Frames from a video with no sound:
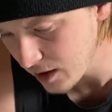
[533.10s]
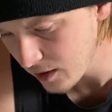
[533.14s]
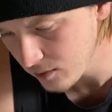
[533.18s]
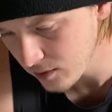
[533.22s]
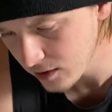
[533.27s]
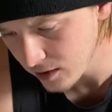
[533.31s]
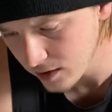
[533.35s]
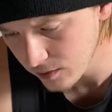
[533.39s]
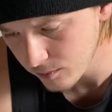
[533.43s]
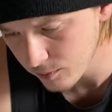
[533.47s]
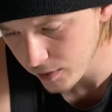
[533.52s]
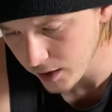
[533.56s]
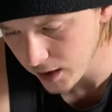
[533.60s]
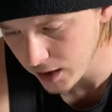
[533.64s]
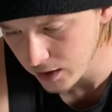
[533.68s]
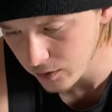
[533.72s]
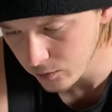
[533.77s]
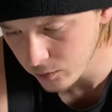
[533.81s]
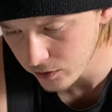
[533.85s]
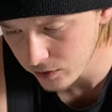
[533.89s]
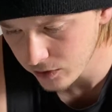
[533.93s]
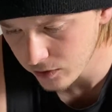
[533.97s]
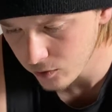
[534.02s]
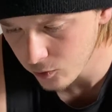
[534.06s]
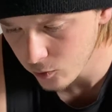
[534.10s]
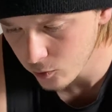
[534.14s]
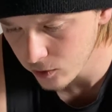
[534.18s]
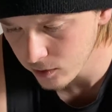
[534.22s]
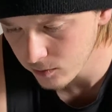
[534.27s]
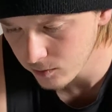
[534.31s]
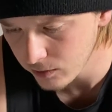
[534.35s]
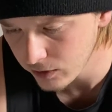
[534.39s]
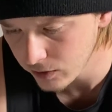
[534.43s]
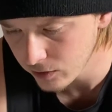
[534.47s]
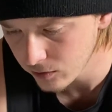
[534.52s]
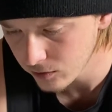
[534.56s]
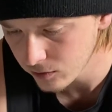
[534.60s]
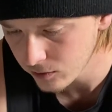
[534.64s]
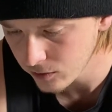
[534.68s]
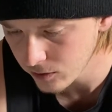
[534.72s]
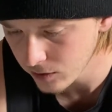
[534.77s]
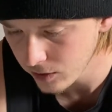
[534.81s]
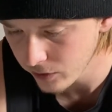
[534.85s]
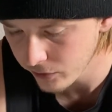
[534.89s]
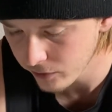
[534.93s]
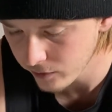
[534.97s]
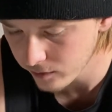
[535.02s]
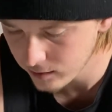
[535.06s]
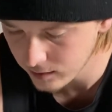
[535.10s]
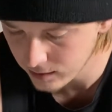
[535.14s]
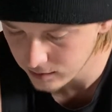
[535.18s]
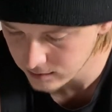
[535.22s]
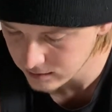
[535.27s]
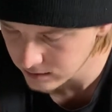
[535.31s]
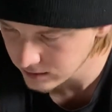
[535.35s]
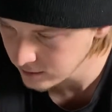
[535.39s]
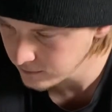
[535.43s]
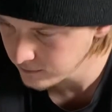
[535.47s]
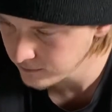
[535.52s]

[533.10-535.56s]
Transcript: be combined with cornmeal or other things.